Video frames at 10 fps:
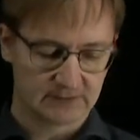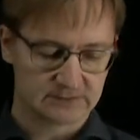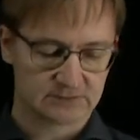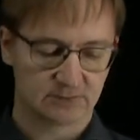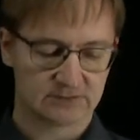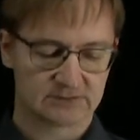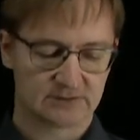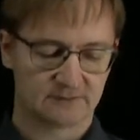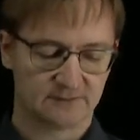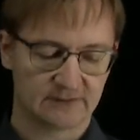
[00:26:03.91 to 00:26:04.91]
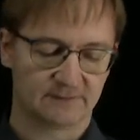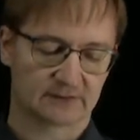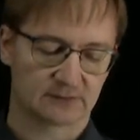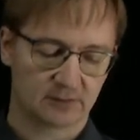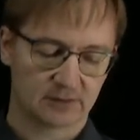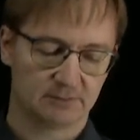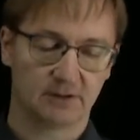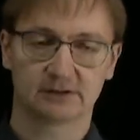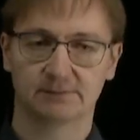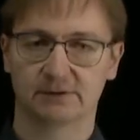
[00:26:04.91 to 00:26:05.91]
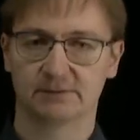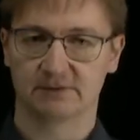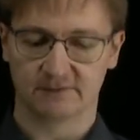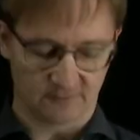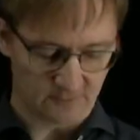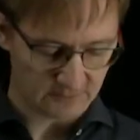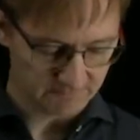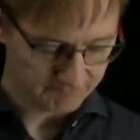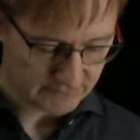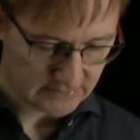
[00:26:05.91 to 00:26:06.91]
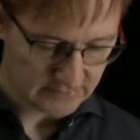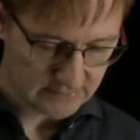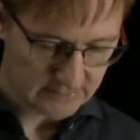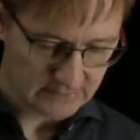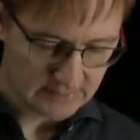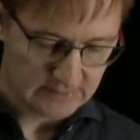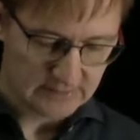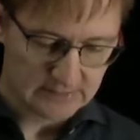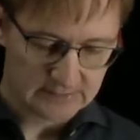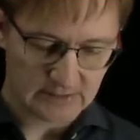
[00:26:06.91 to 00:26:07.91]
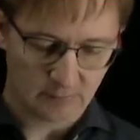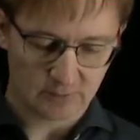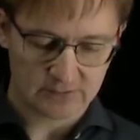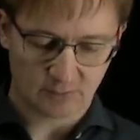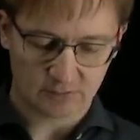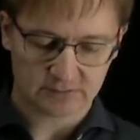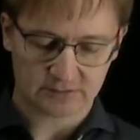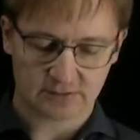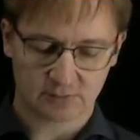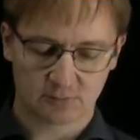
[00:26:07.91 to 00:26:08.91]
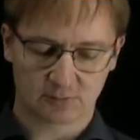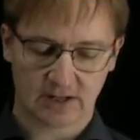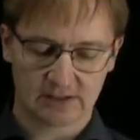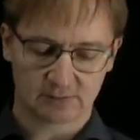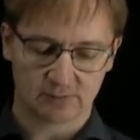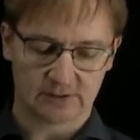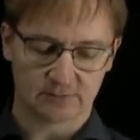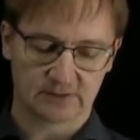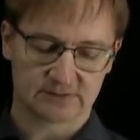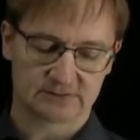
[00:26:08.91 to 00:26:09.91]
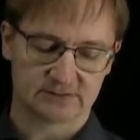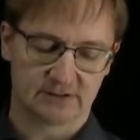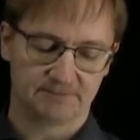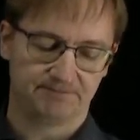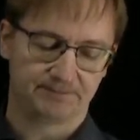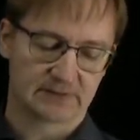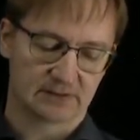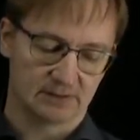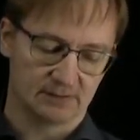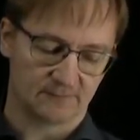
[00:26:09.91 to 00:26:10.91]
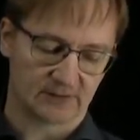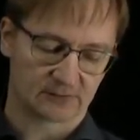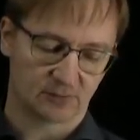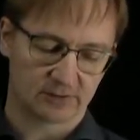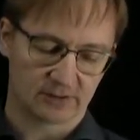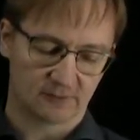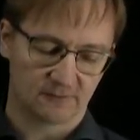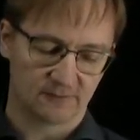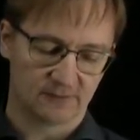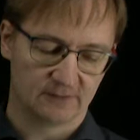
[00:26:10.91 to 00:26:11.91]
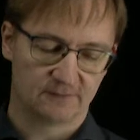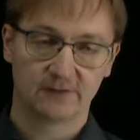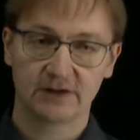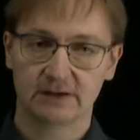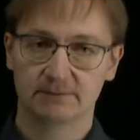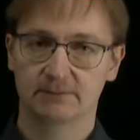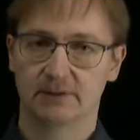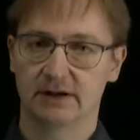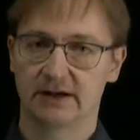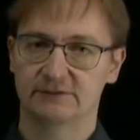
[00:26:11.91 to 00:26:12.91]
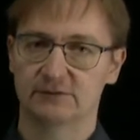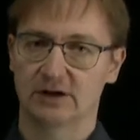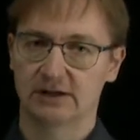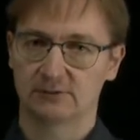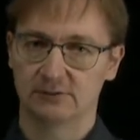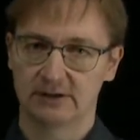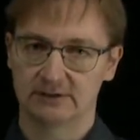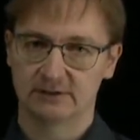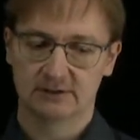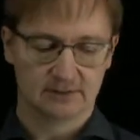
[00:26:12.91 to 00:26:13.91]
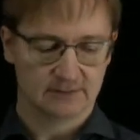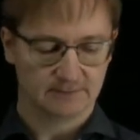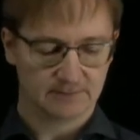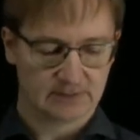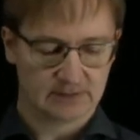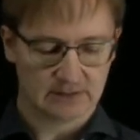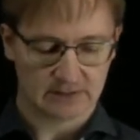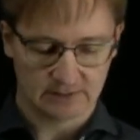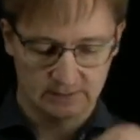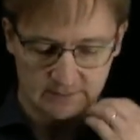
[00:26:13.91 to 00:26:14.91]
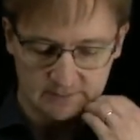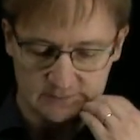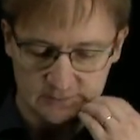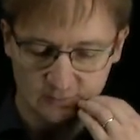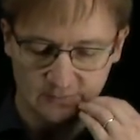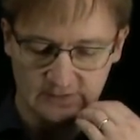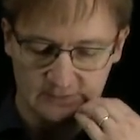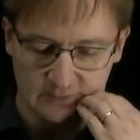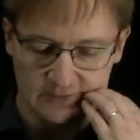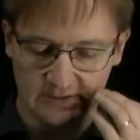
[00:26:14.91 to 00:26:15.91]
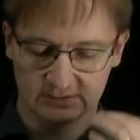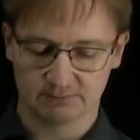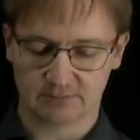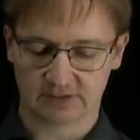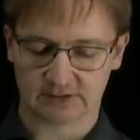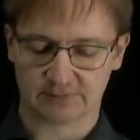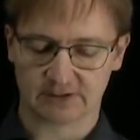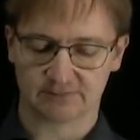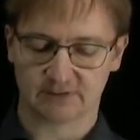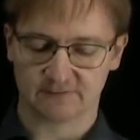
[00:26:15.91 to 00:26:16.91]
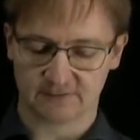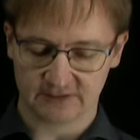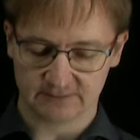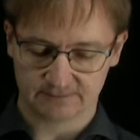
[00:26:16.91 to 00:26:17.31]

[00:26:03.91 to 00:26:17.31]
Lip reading: So it's 3 factorial multiplied by 4. Now, in order to calculate what's the factorial of 3, I have to calculate 2 factorial multiplied by 3.